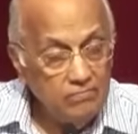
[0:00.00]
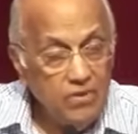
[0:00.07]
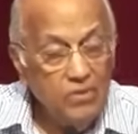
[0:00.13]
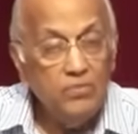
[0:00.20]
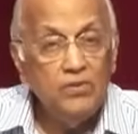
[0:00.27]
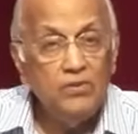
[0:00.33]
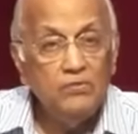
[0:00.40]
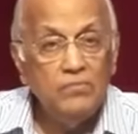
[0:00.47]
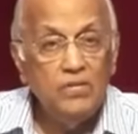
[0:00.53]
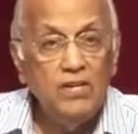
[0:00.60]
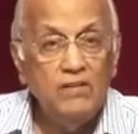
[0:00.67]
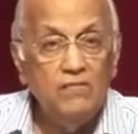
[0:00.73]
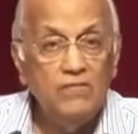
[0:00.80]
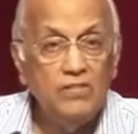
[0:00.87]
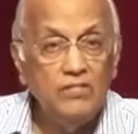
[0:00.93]
People don't
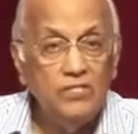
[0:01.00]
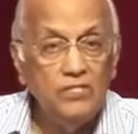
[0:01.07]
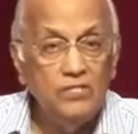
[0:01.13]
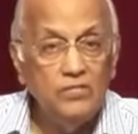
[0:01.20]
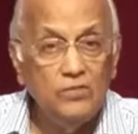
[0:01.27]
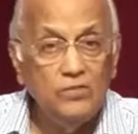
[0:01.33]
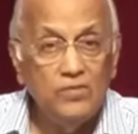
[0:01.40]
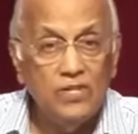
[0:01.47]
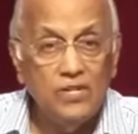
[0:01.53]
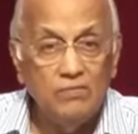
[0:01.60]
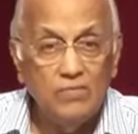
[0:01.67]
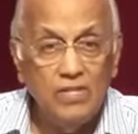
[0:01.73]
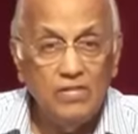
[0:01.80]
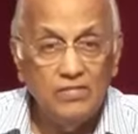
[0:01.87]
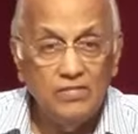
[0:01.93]
believe that Jesus
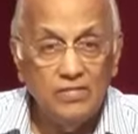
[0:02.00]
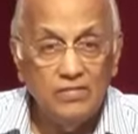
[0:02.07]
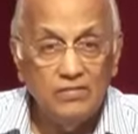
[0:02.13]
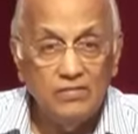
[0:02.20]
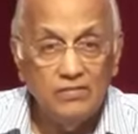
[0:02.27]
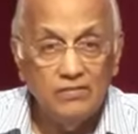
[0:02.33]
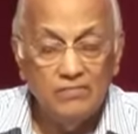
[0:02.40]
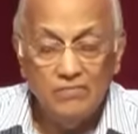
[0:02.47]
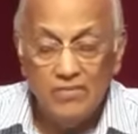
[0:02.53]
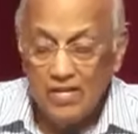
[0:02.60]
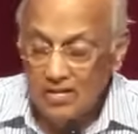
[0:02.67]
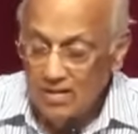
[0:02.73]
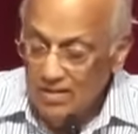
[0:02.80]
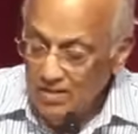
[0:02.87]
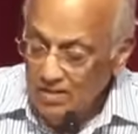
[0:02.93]
overcome these things.
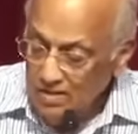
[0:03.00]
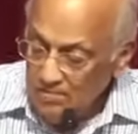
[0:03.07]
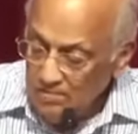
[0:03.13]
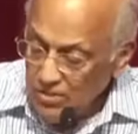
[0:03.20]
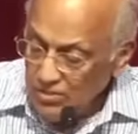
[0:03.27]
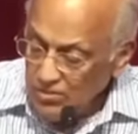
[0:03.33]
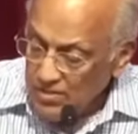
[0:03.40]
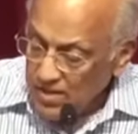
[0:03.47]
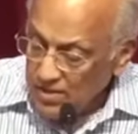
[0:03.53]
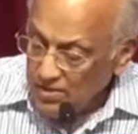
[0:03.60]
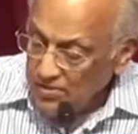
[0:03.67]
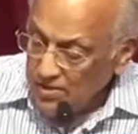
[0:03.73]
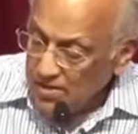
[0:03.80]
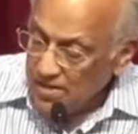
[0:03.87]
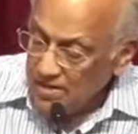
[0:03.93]
Let me show that to
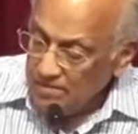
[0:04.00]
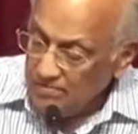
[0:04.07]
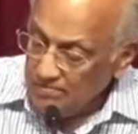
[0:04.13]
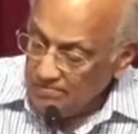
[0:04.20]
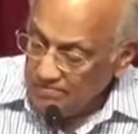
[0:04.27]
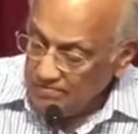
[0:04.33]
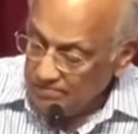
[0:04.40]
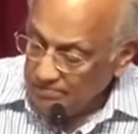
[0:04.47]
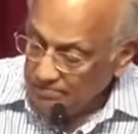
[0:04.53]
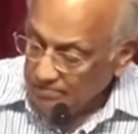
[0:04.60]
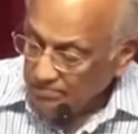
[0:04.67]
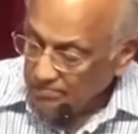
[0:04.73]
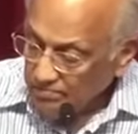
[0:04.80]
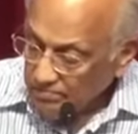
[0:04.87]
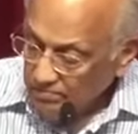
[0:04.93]
you again.
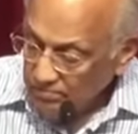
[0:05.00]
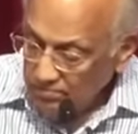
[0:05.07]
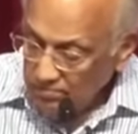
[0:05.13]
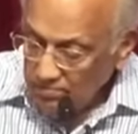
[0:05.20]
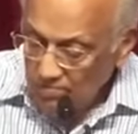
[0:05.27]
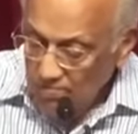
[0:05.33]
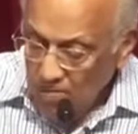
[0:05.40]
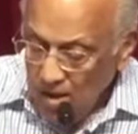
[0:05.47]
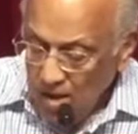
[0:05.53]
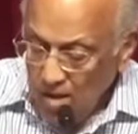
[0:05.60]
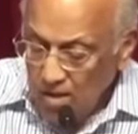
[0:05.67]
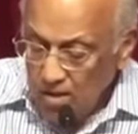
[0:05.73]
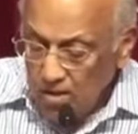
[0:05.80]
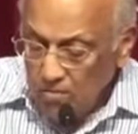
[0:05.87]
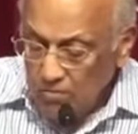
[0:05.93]

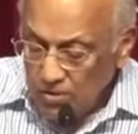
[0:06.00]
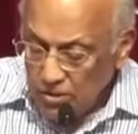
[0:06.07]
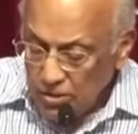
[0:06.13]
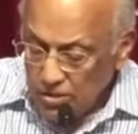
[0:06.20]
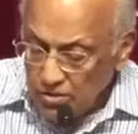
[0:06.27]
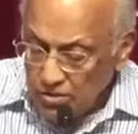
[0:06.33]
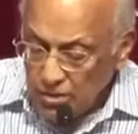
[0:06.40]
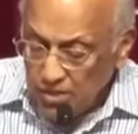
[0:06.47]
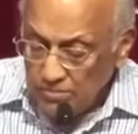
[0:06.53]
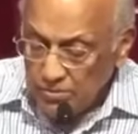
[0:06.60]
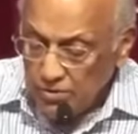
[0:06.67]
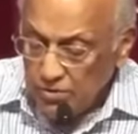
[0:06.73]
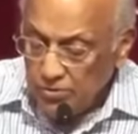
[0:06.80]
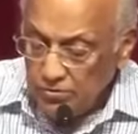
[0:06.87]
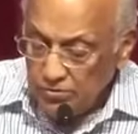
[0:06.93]
First John
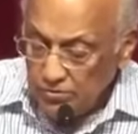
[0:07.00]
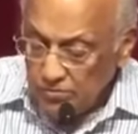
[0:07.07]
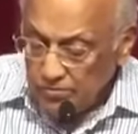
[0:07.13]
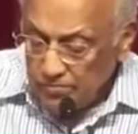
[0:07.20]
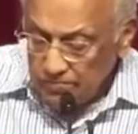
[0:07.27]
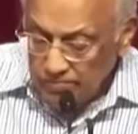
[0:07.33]
chapter two.